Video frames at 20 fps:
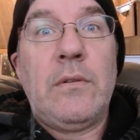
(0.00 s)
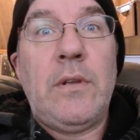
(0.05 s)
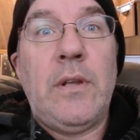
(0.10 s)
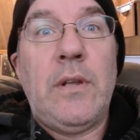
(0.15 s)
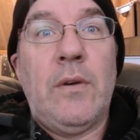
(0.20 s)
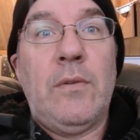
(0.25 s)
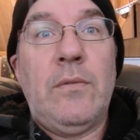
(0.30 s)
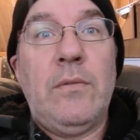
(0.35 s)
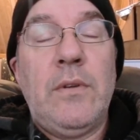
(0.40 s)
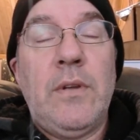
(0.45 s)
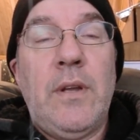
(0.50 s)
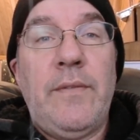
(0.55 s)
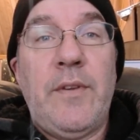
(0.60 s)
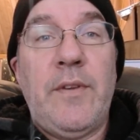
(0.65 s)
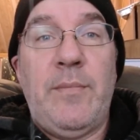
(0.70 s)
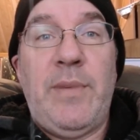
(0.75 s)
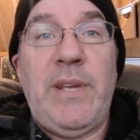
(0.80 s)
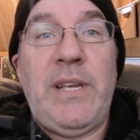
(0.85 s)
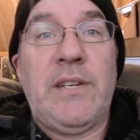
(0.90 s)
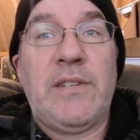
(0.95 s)
If
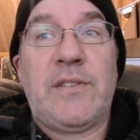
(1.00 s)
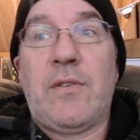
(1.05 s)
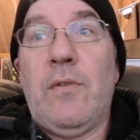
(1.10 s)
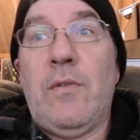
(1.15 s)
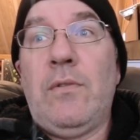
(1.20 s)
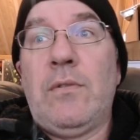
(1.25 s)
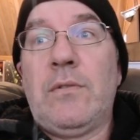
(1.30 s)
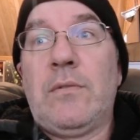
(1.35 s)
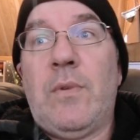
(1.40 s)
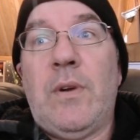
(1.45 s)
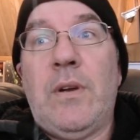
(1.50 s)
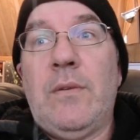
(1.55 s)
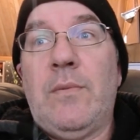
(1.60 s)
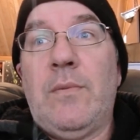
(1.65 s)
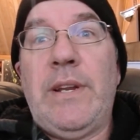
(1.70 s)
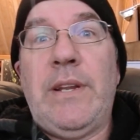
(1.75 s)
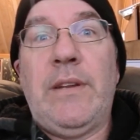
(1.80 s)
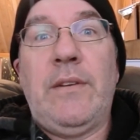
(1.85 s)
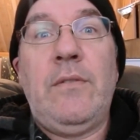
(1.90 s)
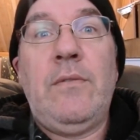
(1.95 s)
your bic is cold,
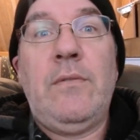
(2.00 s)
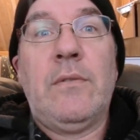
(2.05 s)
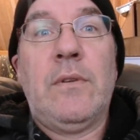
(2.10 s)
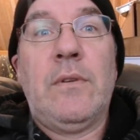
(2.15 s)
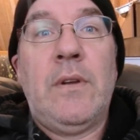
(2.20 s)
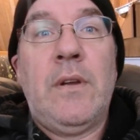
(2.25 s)
what do you do?